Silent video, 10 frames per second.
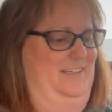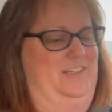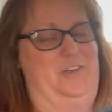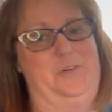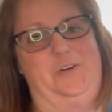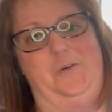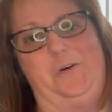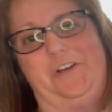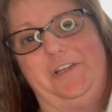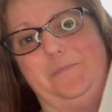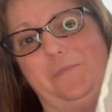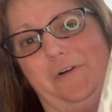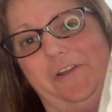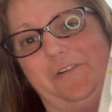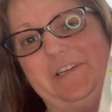Unicorn
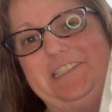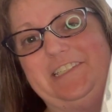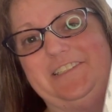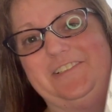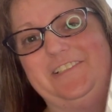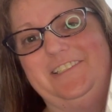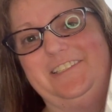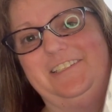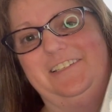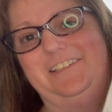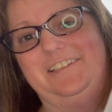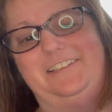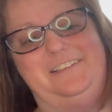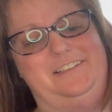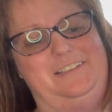embroidery scissors.
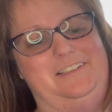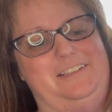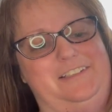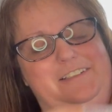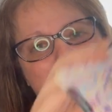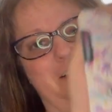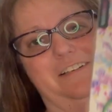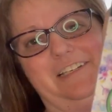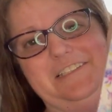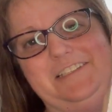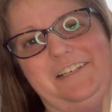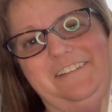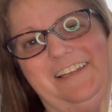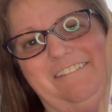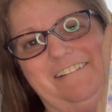I guess they go
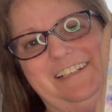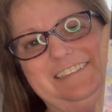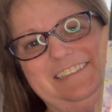that way.